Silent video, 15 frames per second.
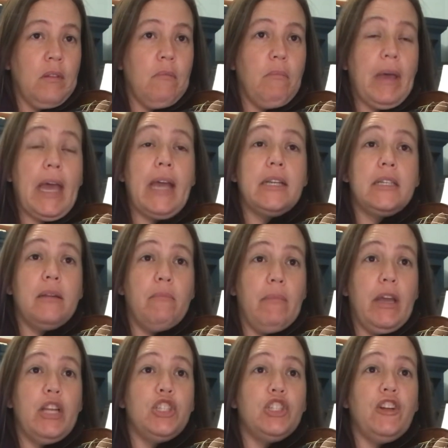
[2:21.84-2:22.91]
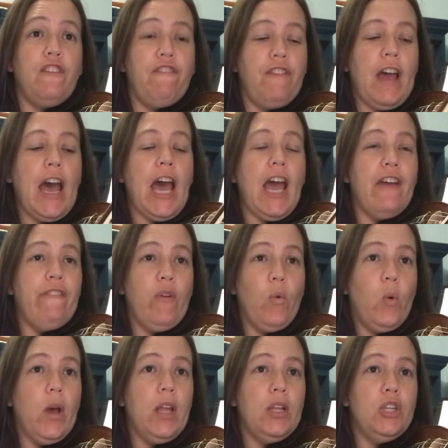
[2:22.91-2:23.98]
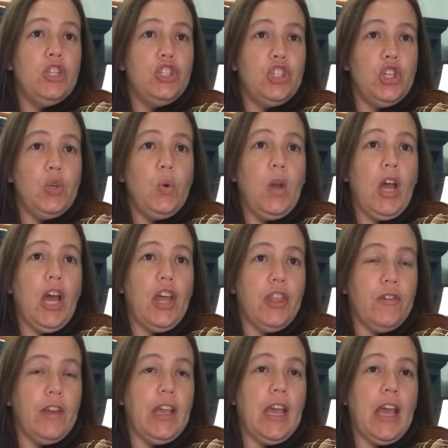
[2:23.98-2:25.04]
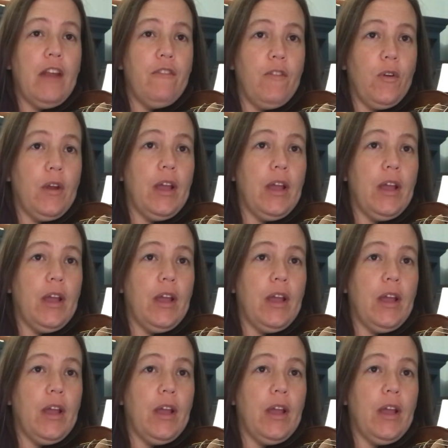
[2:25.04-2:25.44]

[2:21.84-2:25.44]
Back to measure 5. 1, 2, 3, and 4.